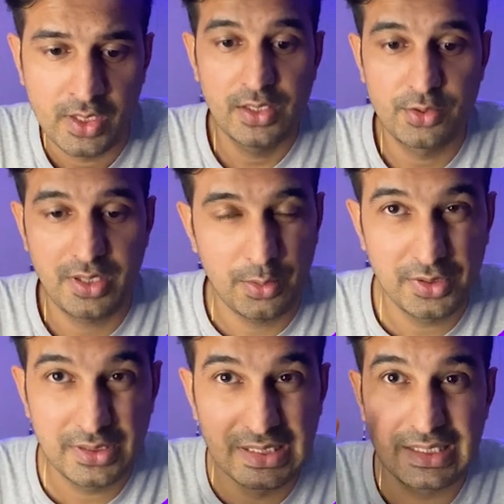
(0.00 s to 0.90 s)
So now
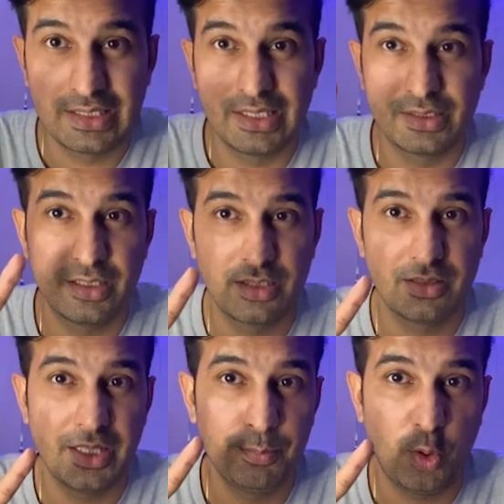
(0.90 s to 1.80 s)
the third
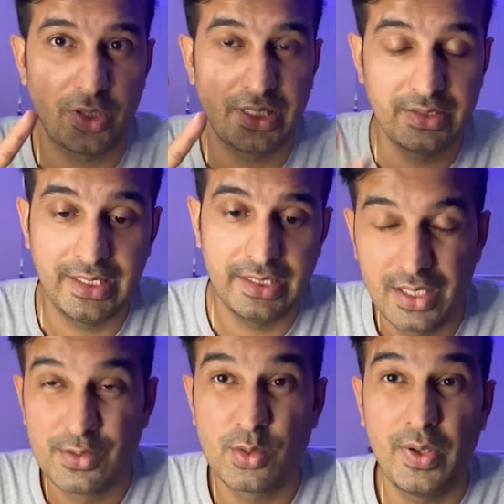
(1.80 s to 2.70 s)
important
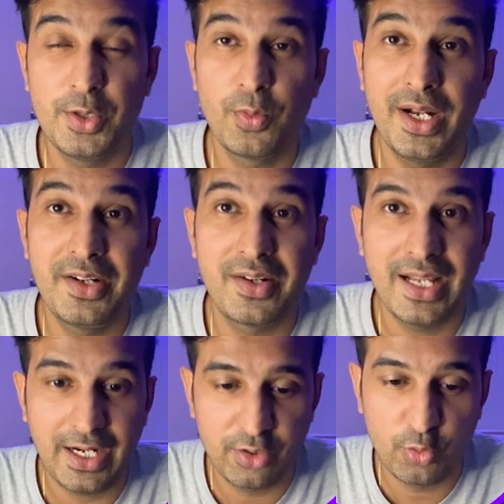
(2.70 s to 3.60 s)
thing. So when you write
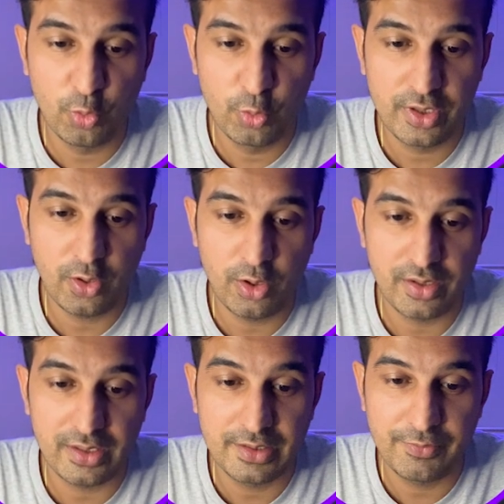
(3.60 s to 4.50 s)
React code or
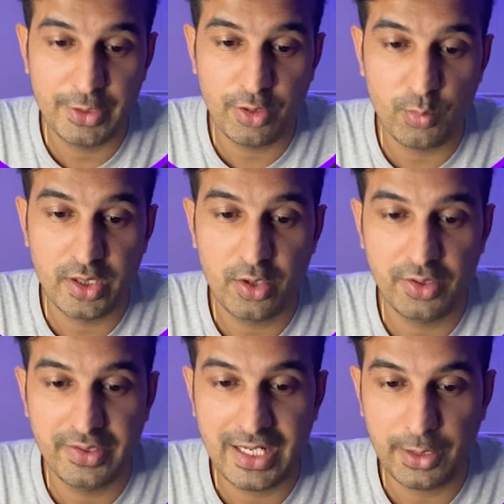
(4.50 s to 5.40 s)
when you are working on
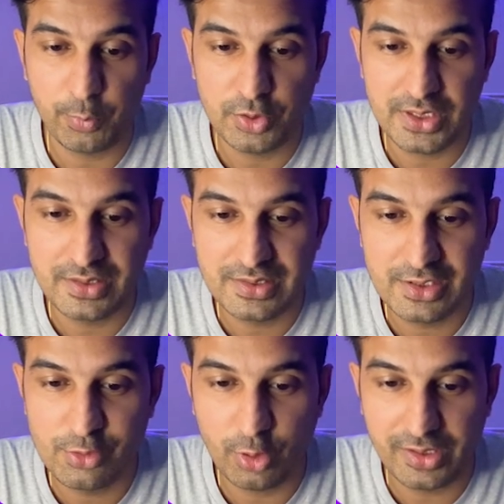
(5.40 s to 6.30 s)
a React project, this
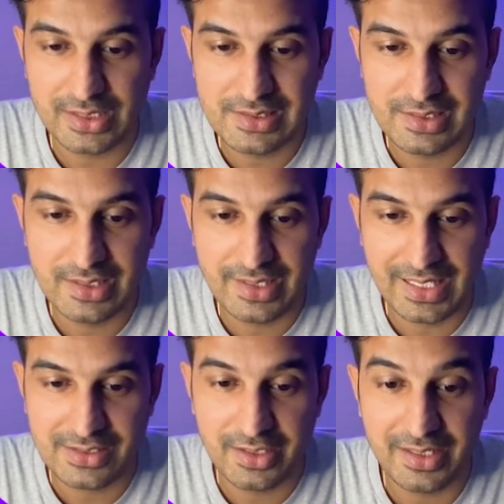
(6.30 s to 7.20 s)
is not considered
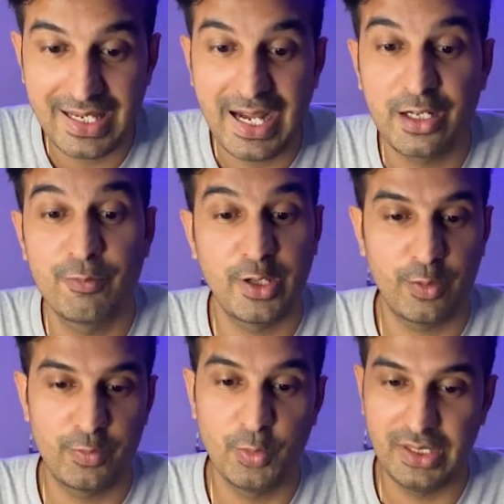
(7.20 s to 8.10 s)
as the React way
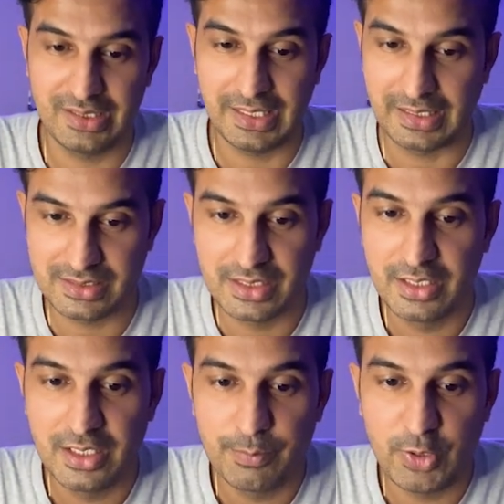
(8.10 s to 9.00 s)
of doing things
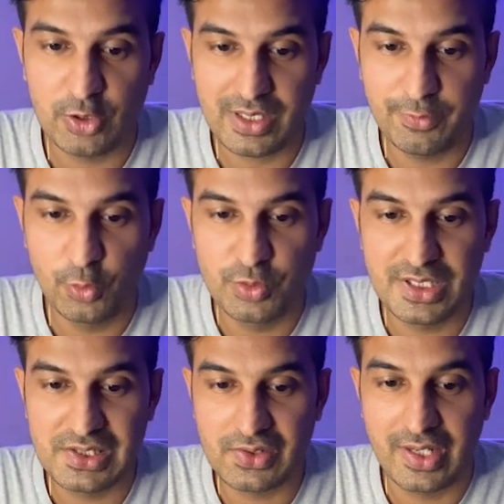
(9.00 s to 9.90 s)
because I've used
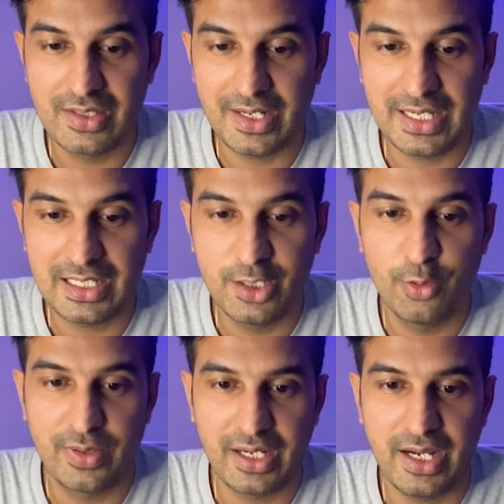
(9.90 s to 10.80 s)
a string directly
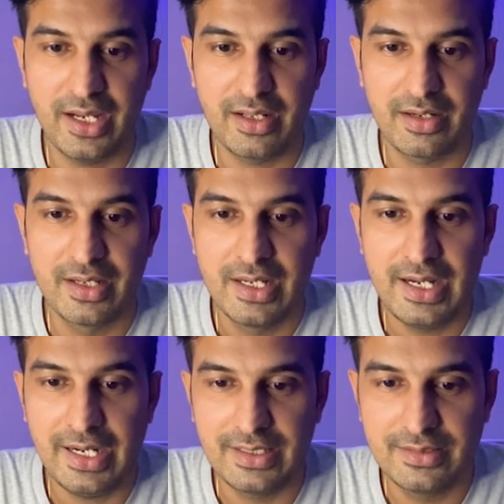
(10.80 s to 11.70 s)
over here.
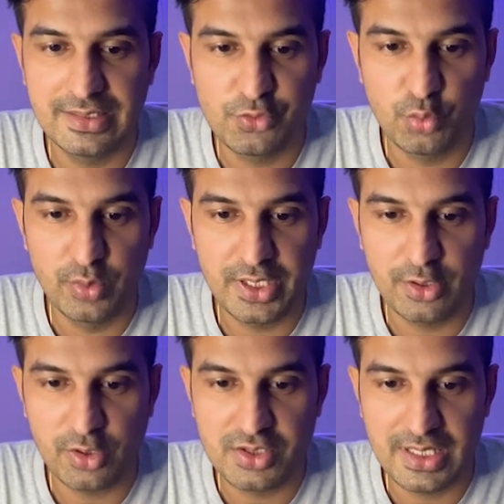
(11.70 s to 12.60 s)
And in this
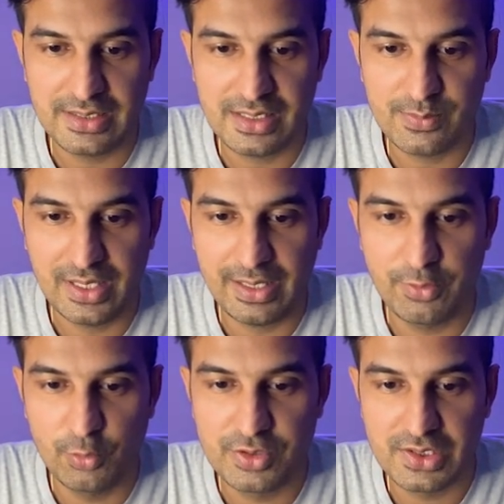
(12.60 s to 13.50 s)
student.js as well, I've
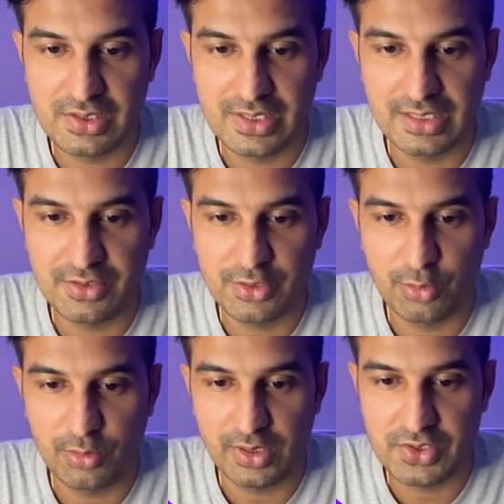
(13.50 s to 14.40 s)
used a
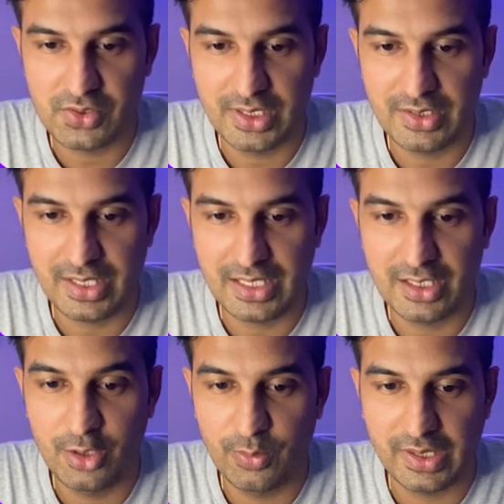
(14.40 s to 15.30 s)
string
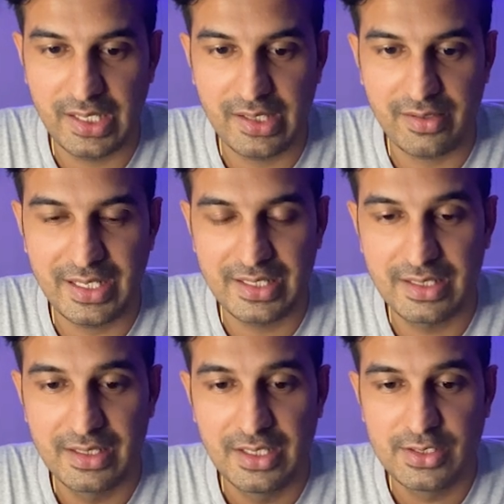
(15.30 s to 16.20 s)
directly over here, right?
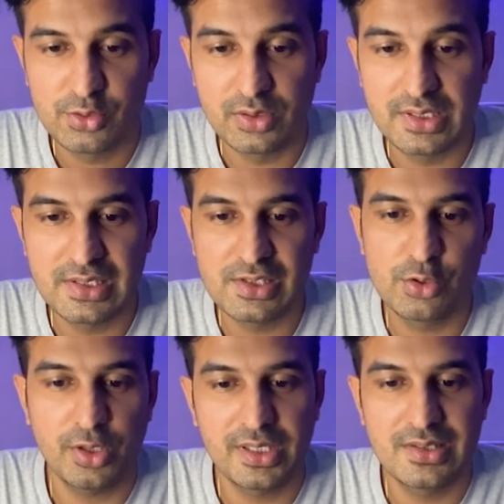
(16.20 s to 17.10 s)
So this is
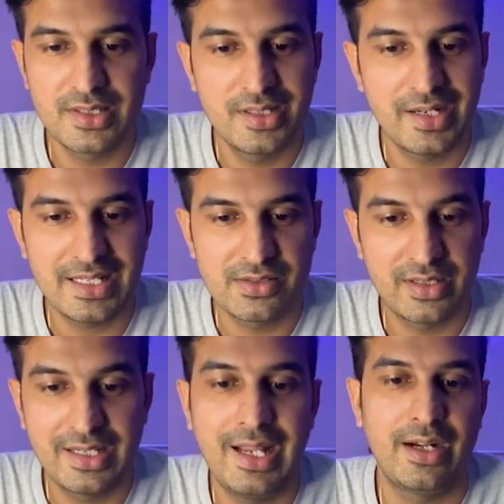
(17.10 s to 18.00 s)
not considered as the
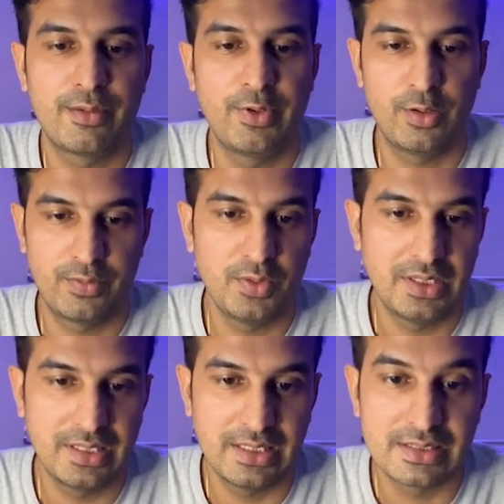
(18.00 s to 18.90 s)
React way of
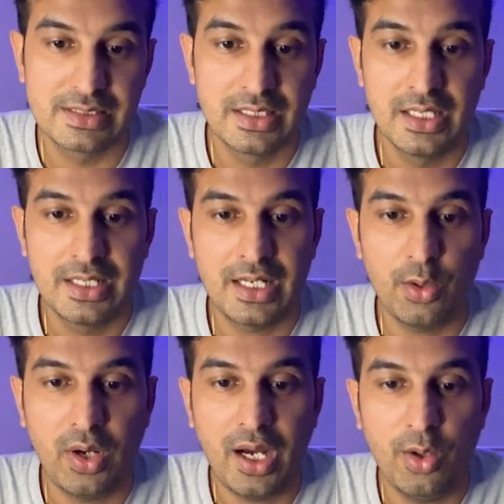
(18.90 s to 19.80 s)
doing things.
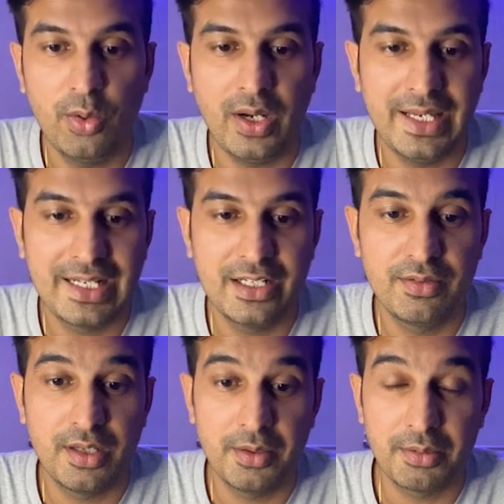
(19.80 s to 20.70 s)
Now, how I
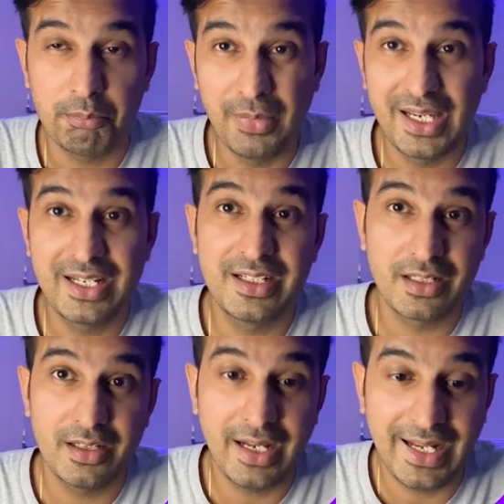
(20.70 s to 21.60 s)
can make
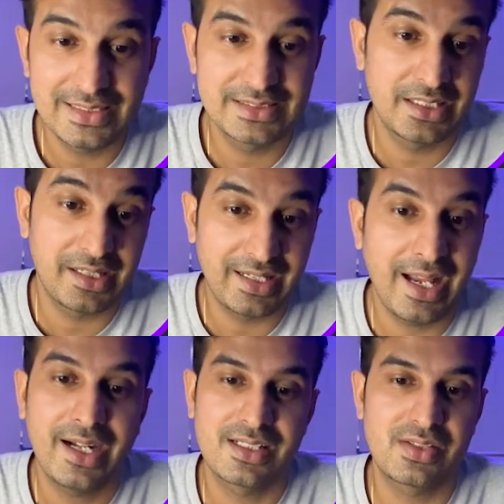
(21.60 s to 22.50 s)
it as
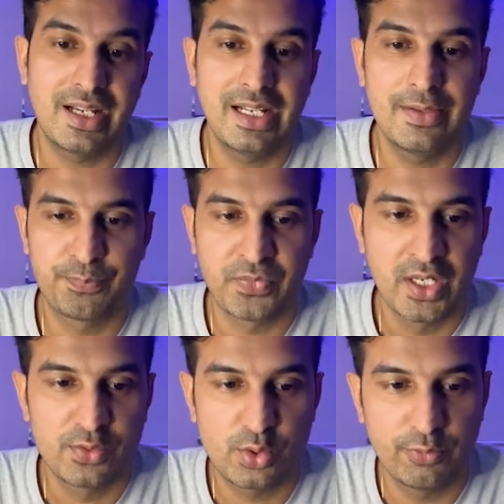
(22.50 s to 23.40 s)
React style?
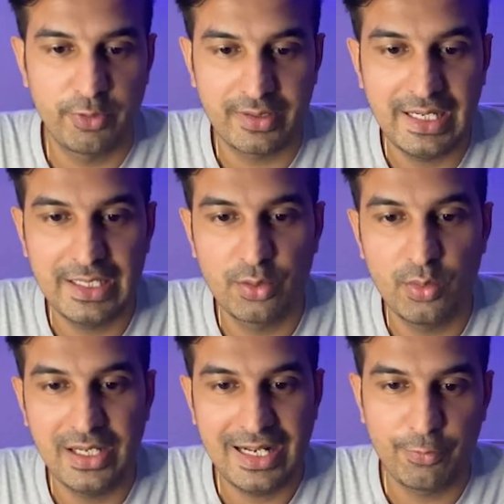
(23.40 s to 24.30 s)
So for that, you know,
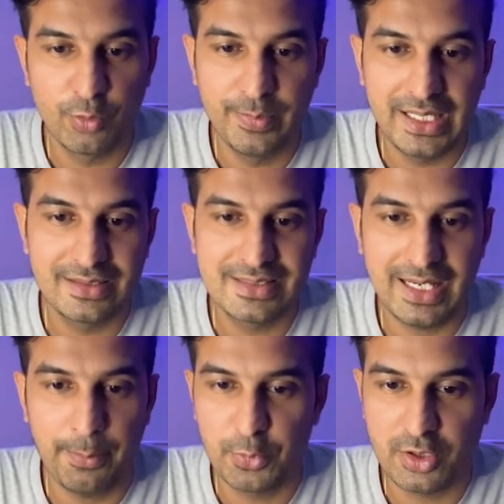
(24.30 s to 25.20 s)
I'll have to make this
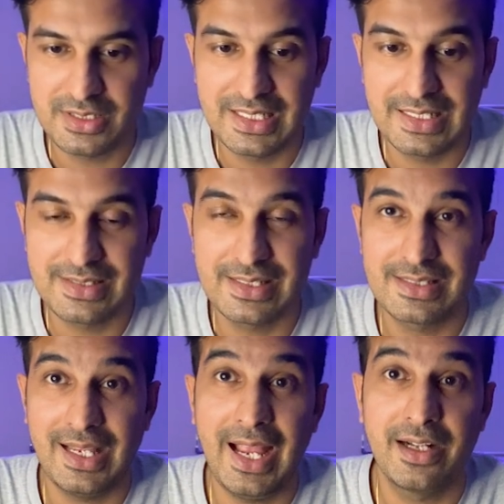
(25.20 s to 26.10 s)

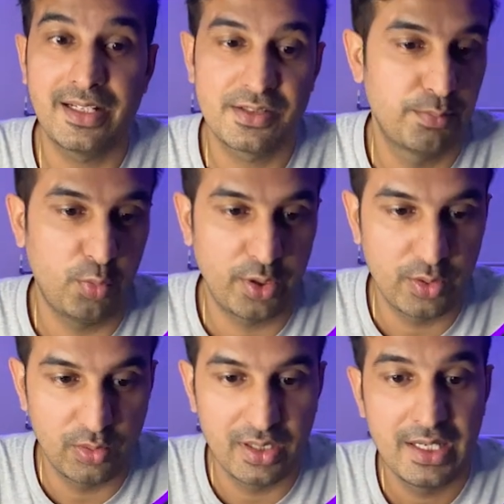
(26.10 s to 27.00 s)
app.css act as a
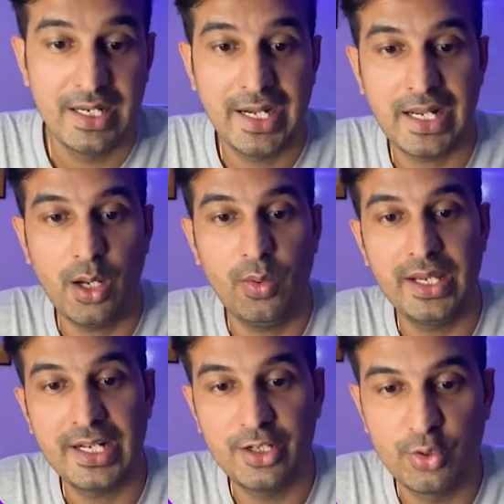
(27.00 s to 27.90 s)
module. And how I
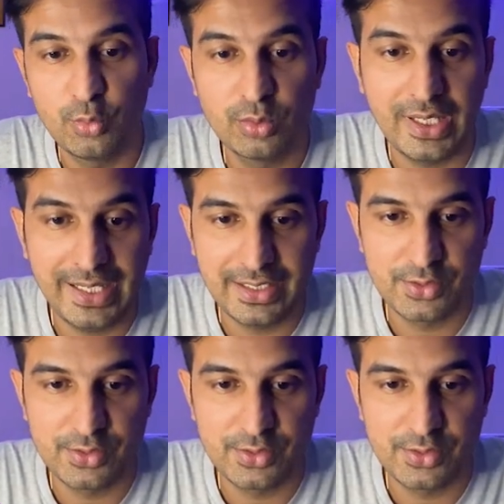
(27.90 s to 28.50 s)
can do that?